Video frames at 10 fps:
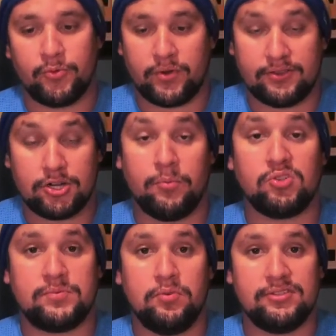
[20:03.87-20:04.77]
When a turbo
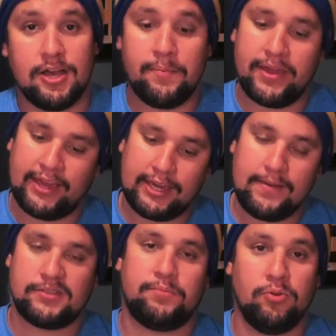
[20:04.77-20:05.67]
spools up, it
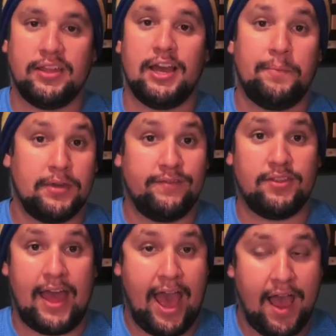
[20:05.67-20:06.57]
keeps spooling up
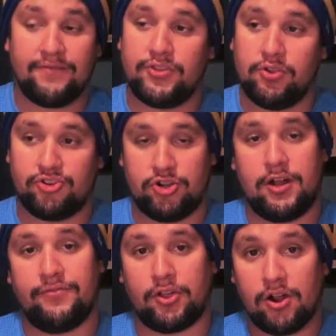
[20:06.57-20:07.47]
even after you turn
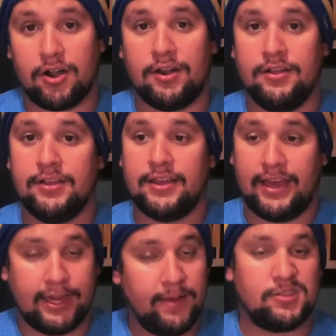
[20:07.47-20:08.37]
off the car,
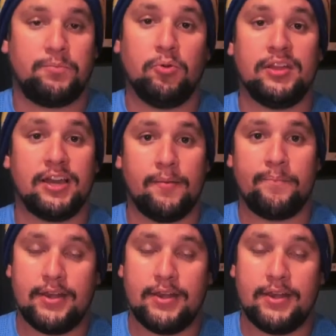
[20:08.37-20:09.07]
it keeps spooling up.